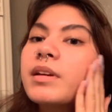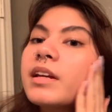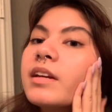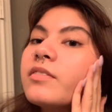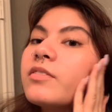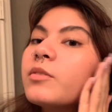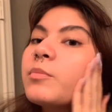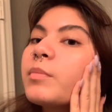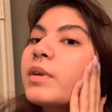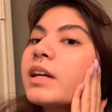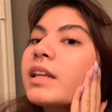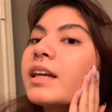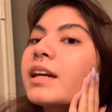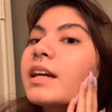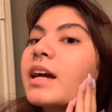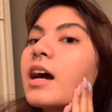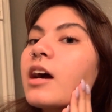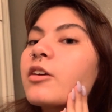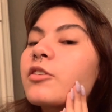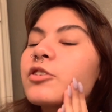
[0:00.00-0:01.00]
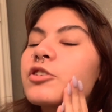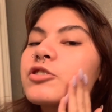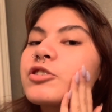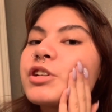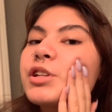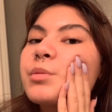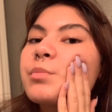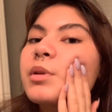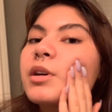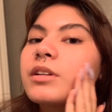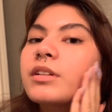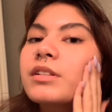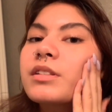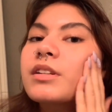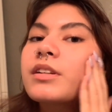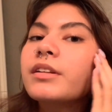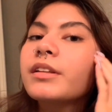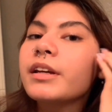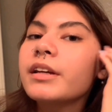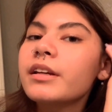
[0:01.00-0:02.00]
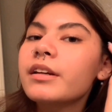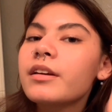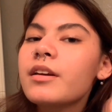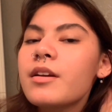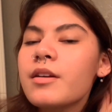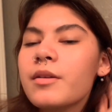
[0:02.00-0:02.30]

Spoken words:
But even my like outer cheek parts are like